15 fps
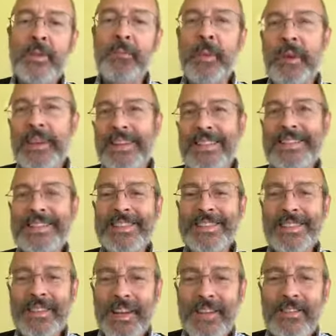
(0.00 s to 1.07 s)
Obedience
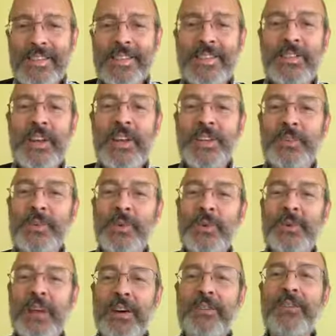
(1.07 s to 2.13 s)
leads to
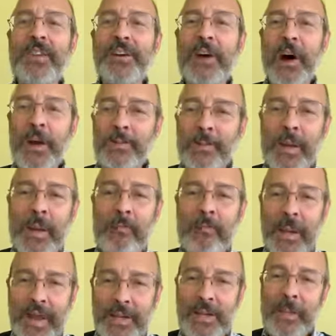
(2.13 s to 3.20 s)
love for God being
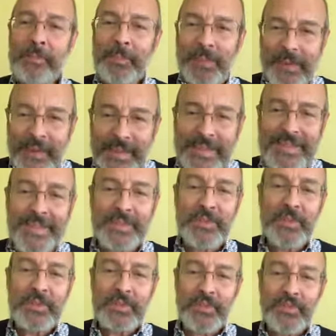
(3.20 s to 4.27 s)
made complete, as
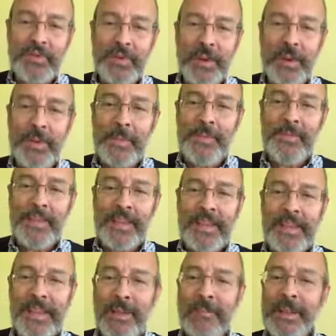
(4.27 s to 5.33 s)
we just read.
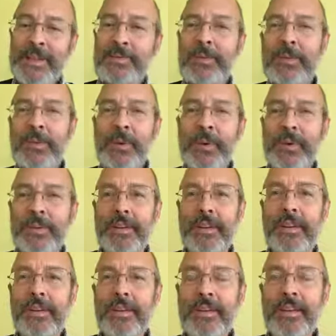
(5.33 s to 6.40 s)
That means
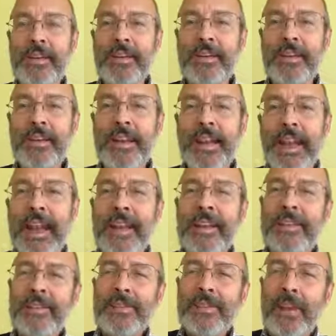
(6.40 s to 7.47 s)
maturity.
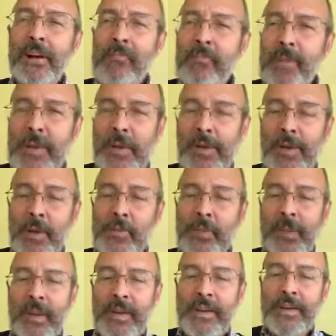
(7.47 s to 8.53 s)
And love being
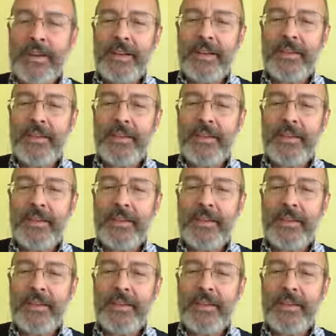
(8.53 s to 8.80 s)
complete,